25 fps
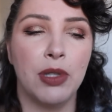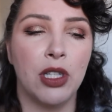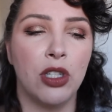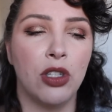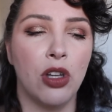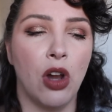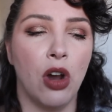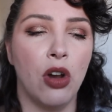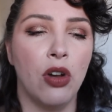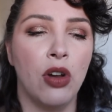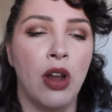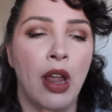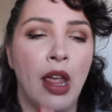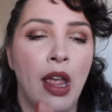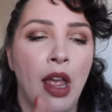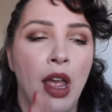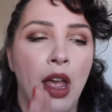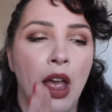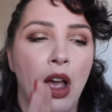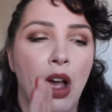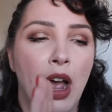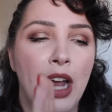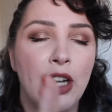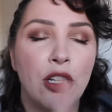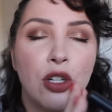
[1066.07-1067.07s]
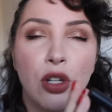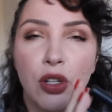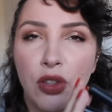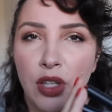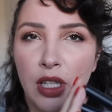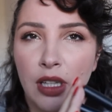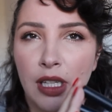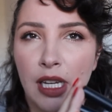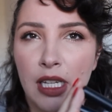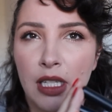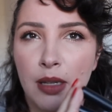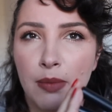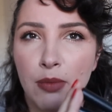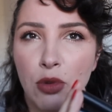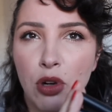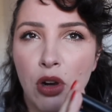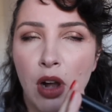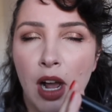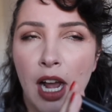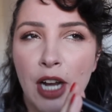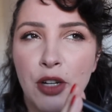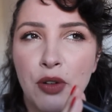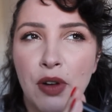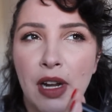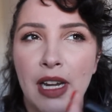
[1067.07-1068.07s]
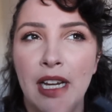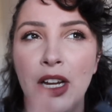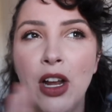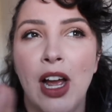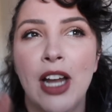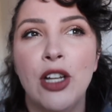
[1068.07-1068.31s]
So I do think these are more hydrating.